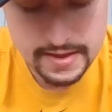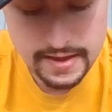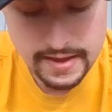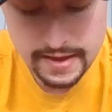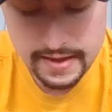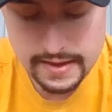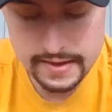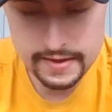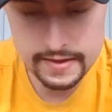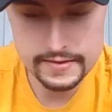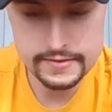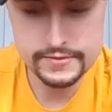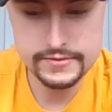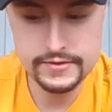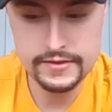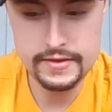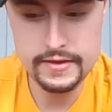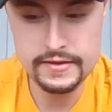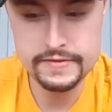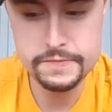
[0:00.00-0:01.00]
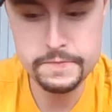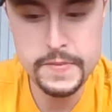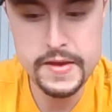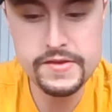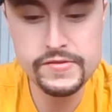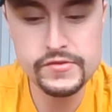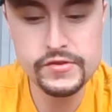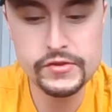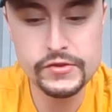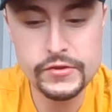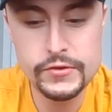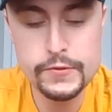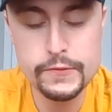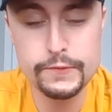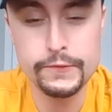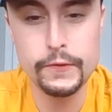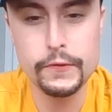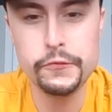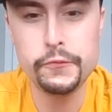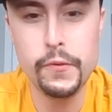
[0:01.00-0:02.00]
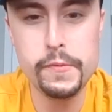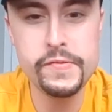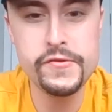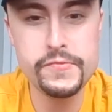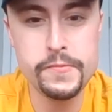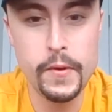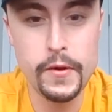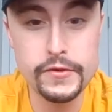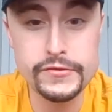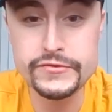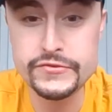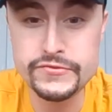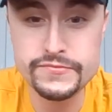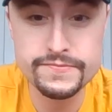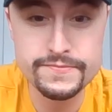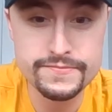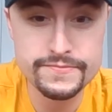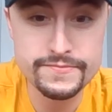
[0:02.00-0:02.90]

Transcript: And it's basically your first women's march,